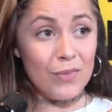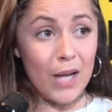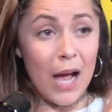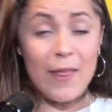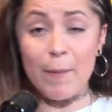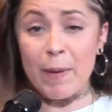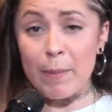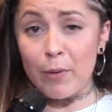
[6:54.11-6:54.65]

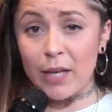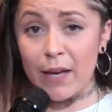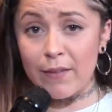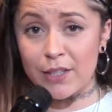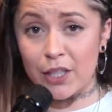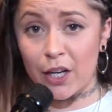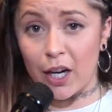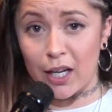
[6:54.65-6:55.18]
And the people give
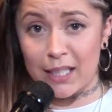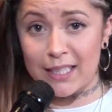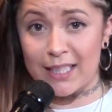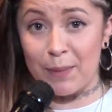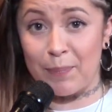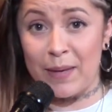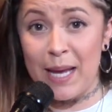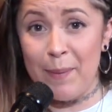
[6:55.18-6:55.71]
it to her.
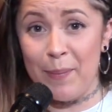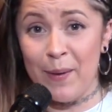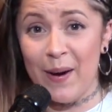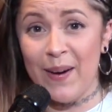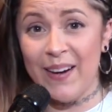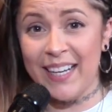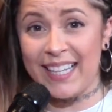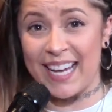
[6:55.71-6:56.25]
The people
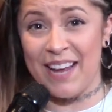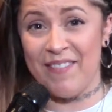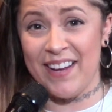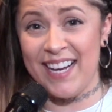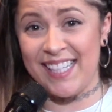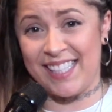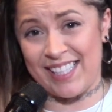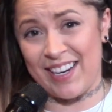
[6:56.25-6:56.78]
give
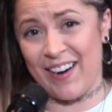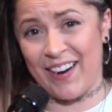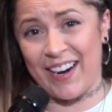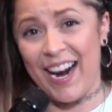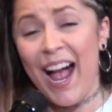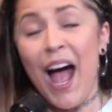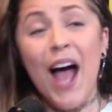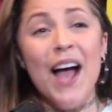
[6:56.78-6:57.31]
it to her.
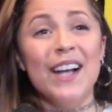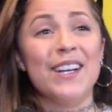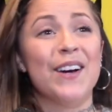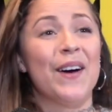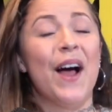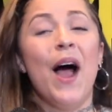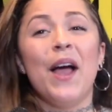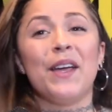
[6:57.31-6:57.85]

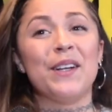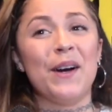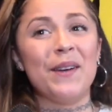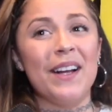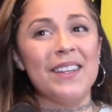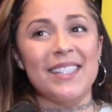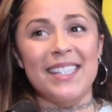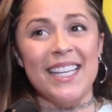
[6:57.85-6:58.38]
Dude, you know what
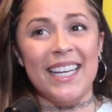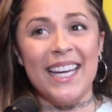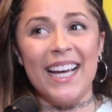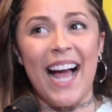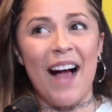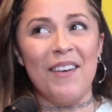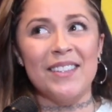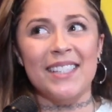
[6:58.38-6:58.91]
I was thinking?
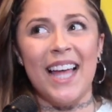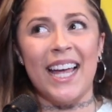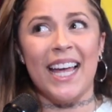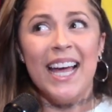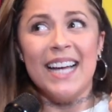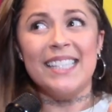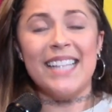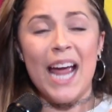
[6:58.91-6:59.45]
I was like,
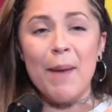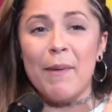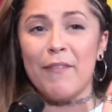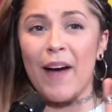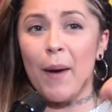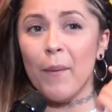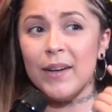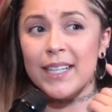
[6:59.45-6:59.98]
damn, if
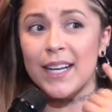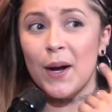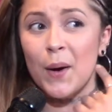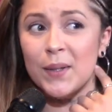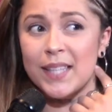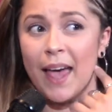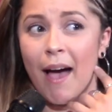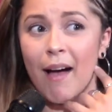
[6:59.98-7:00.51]
I worked at a
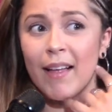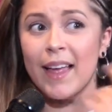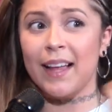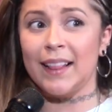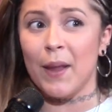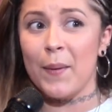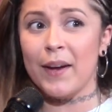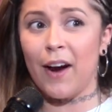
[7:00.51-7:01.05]
hotel and
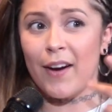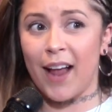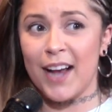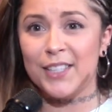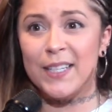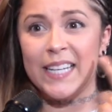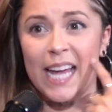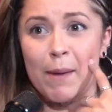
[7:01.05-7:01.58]
Khloe
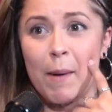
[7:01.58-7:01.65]
Kardashian came